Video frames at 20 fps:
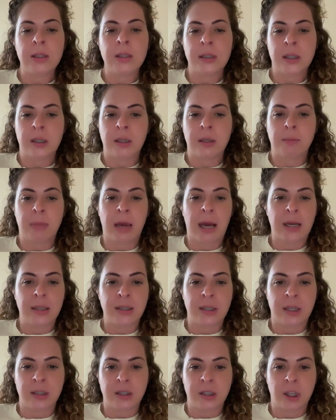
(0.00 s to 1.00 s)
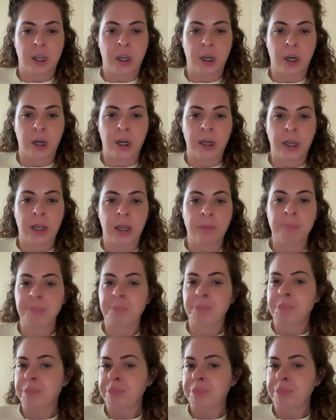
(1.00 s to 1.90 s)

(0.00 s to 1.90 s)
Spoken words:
to mask insecurity.